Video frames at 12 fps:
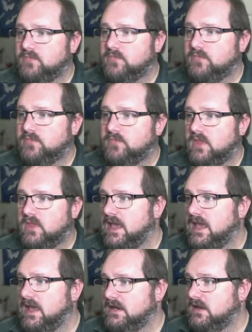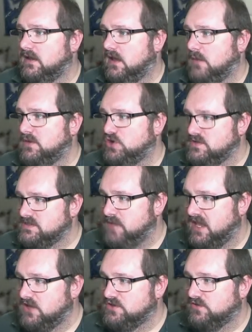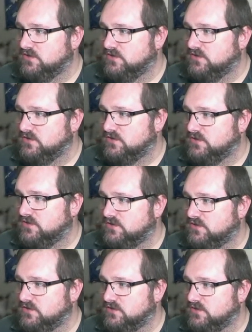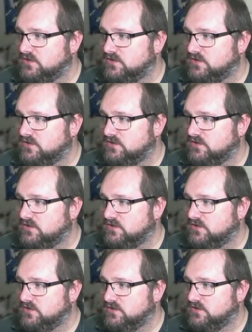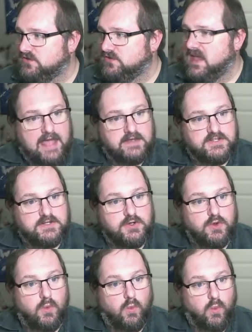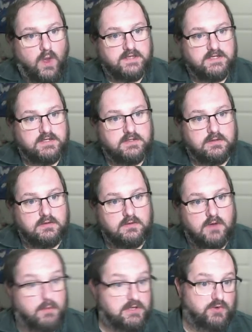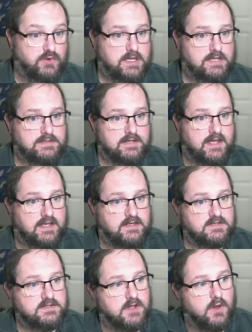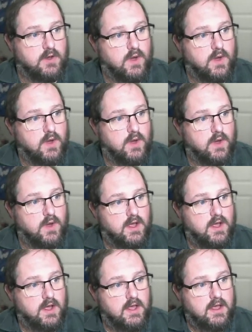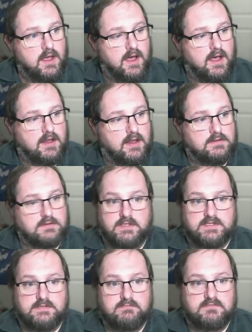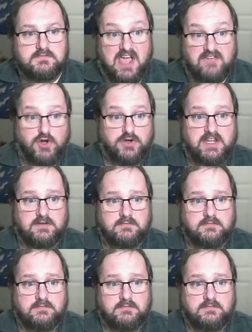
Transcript: and I'll be showing some pages from that tonight as we look at what I'll be drinking tonight. So let's dive on in.